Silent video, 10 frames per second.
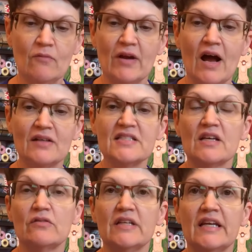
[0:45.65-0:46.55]
We
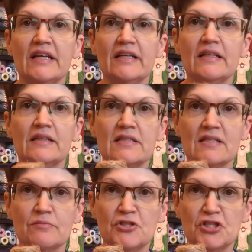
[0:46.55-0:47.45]
also need
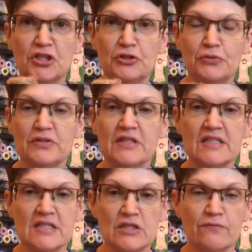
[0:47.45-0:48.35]
some jute.
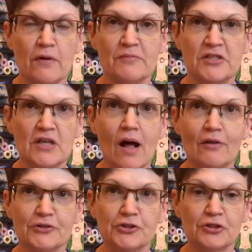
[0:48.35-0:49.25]
This is from the
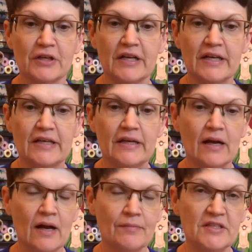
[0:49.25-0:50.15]
Dollar Tree.
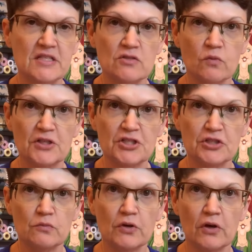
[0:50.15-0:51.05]
This is what
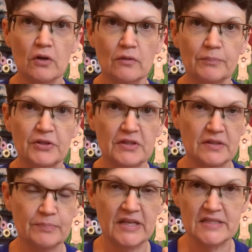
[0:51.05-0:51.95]
you will put the
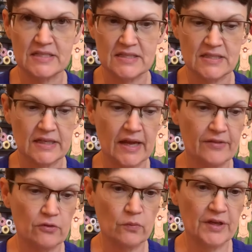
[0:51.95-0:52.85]
pieces
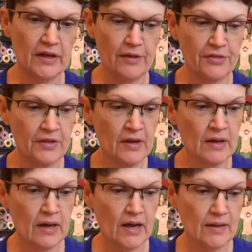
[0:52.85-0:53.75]
together with
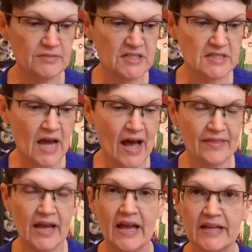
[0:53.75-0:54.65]
to tie
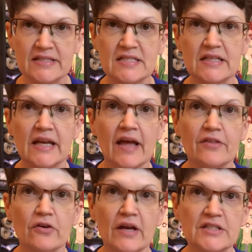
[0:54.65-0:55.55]
the hands
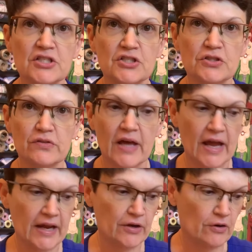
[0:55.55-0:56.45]
together and to do the
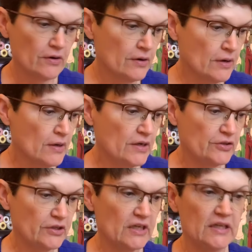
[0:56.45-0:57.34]
hair.
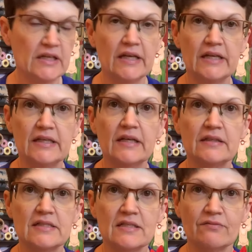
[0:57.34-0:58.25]
You're going to need
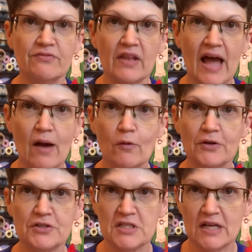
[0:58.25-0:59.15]
some
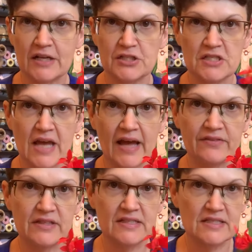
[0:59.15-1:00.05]
flowers, and I just had
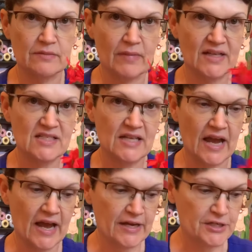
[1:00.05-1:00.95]
this in my
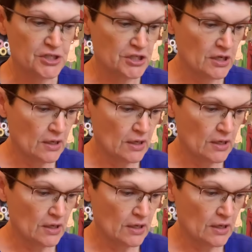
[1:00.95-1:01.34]
stash.